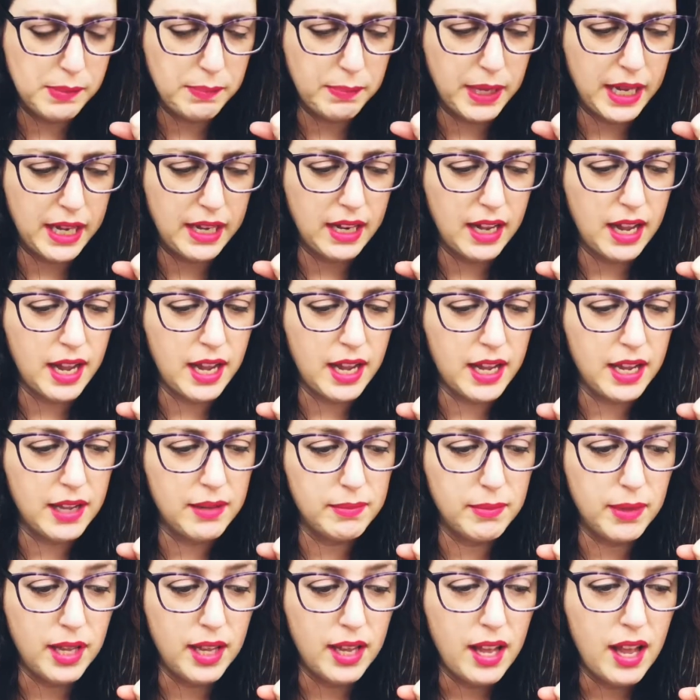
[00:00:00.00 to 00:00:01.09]
but
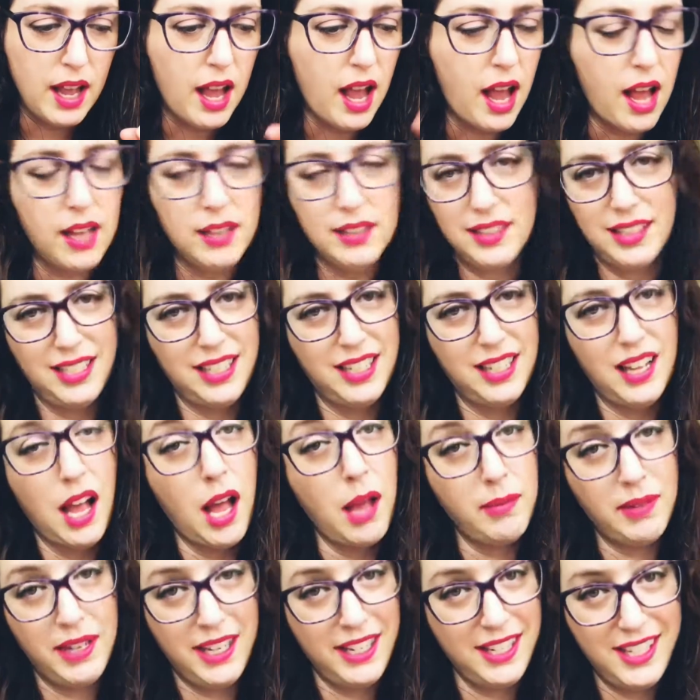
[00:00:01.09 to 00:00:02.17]
I'm
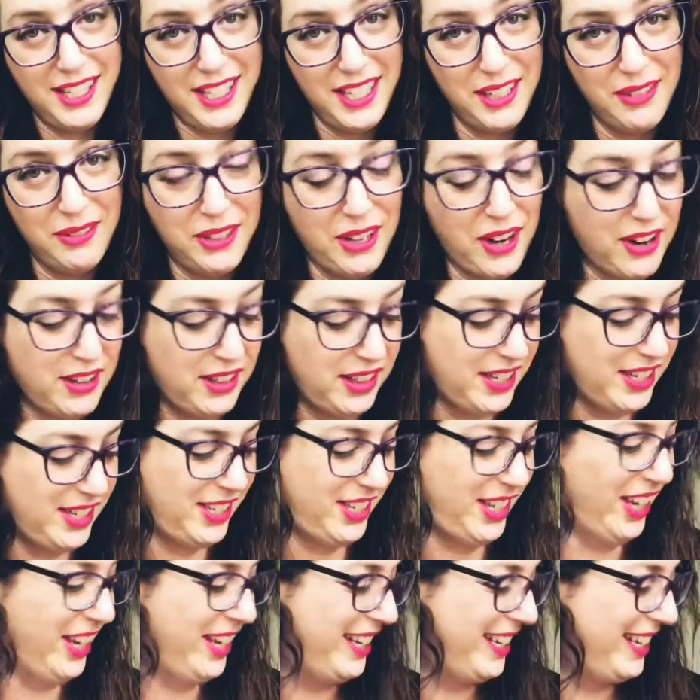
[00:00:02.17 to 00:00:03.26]
gonna see it
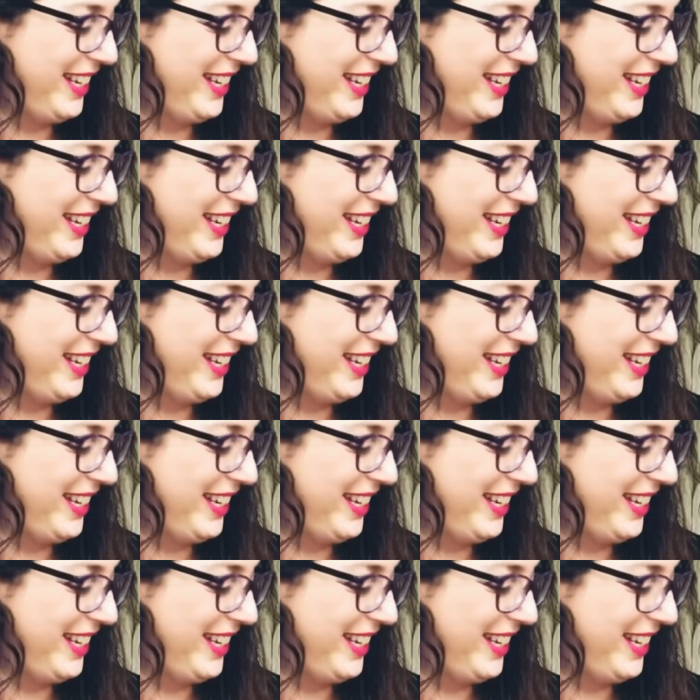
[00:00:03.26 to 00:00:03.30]
regardless.